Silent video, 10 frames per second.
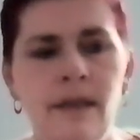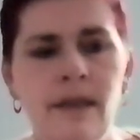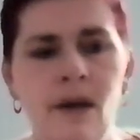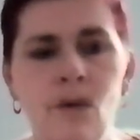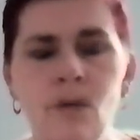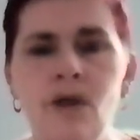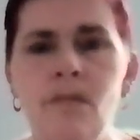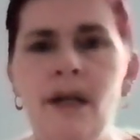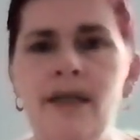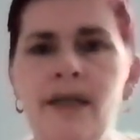that
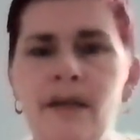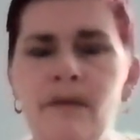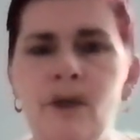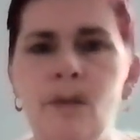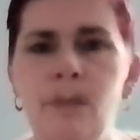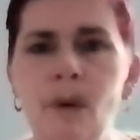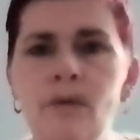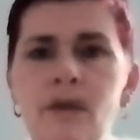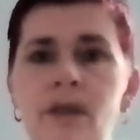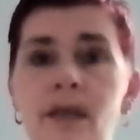automatic
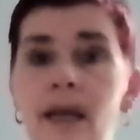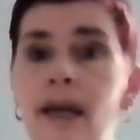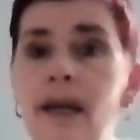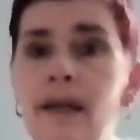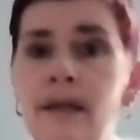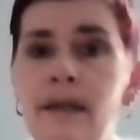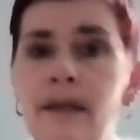response there,